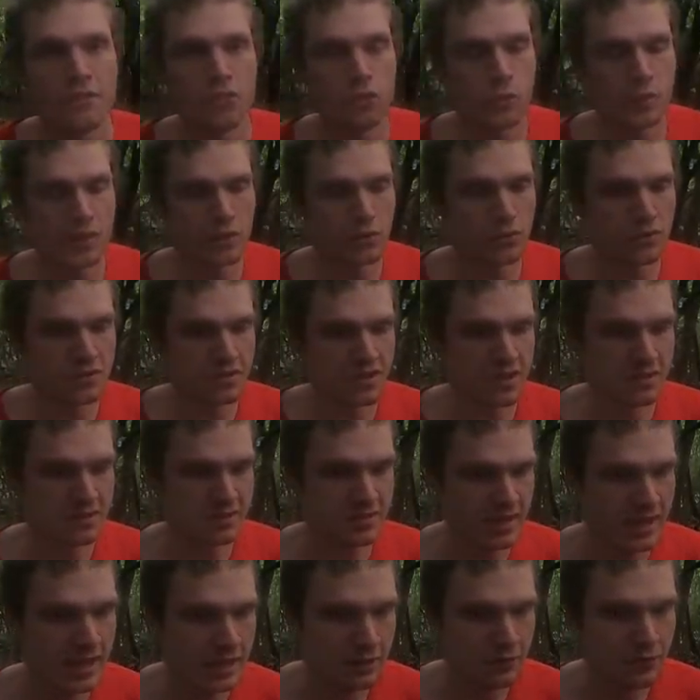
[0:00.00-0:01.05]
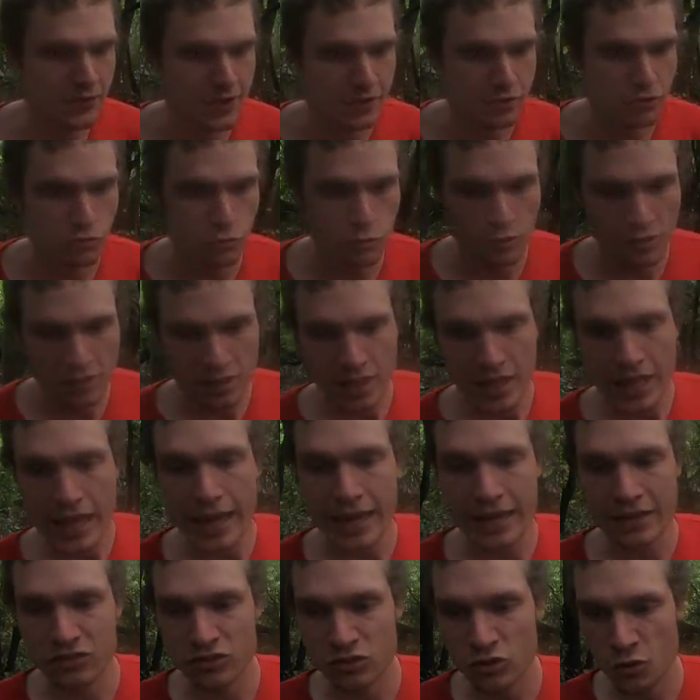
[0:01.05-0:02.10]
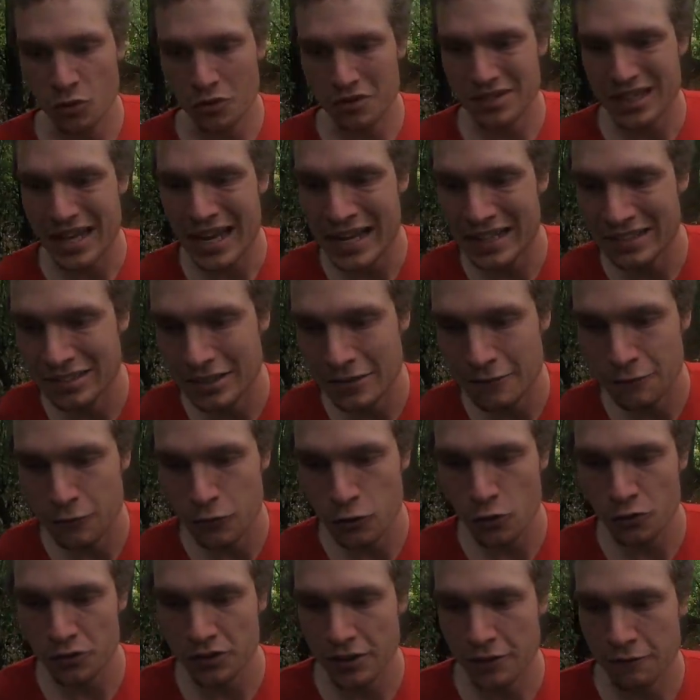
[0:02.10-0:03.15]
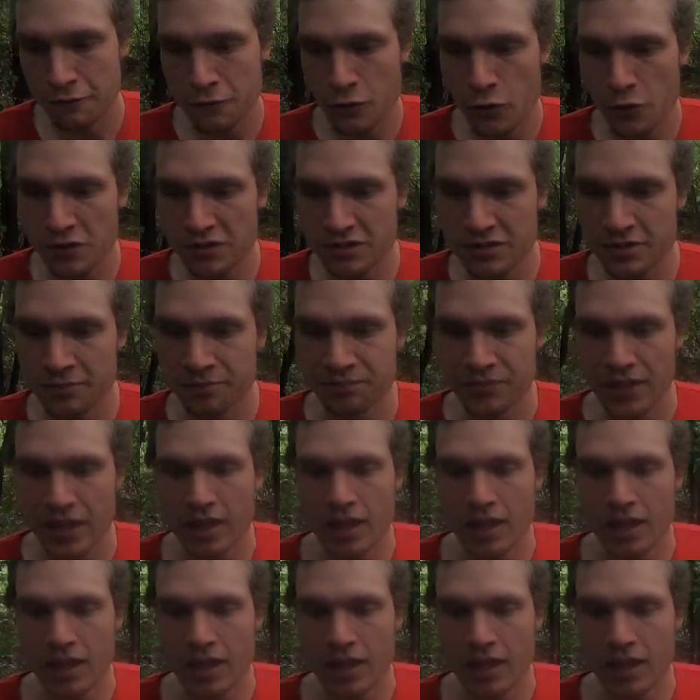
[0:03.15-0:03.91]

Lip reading: $3.10 for the draw, and $2.80 for Nottingham Forest.